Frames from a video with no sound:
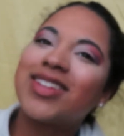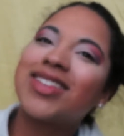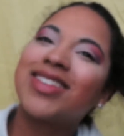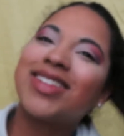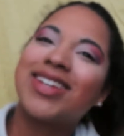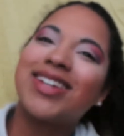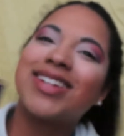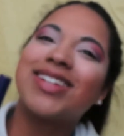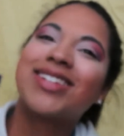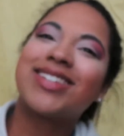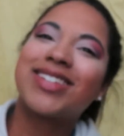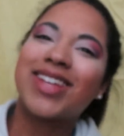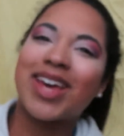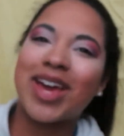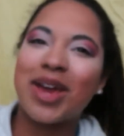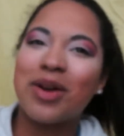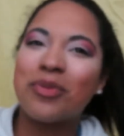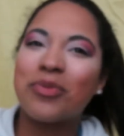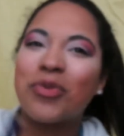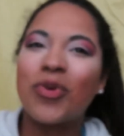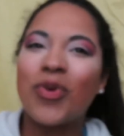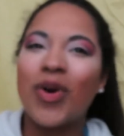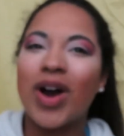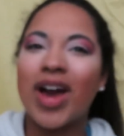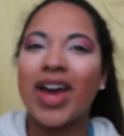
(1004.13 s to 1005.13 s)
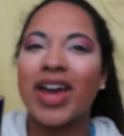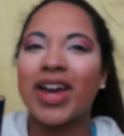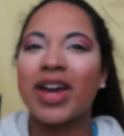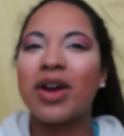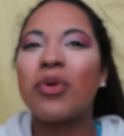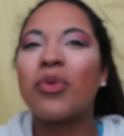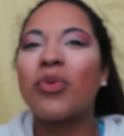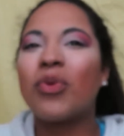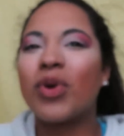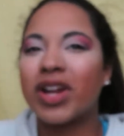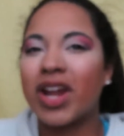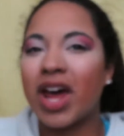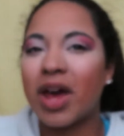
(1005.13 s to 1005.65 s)
the same way
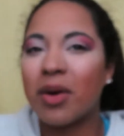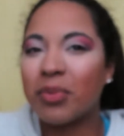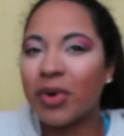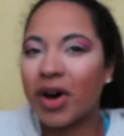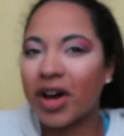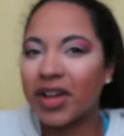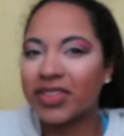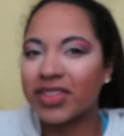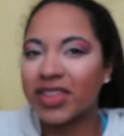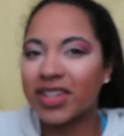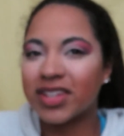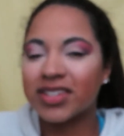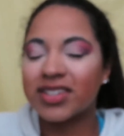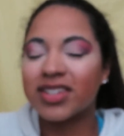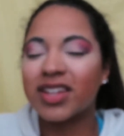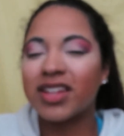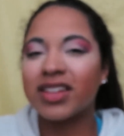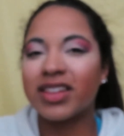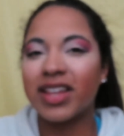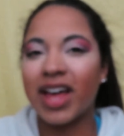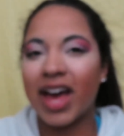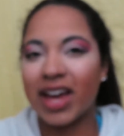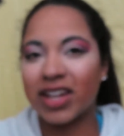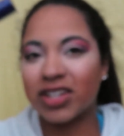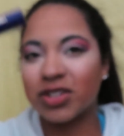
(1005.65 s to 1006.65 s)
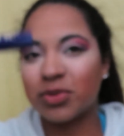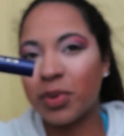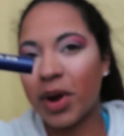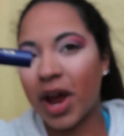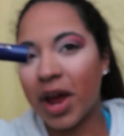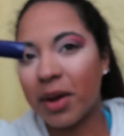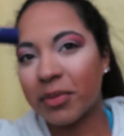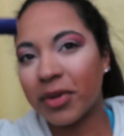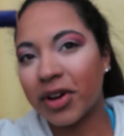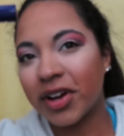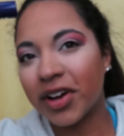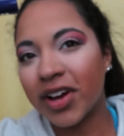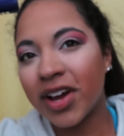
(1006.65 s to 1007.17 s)
when I bought this lash
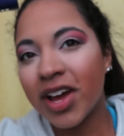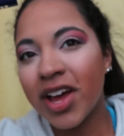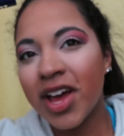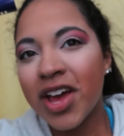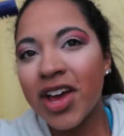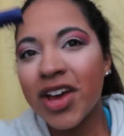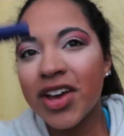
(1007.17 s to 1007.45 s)
primer.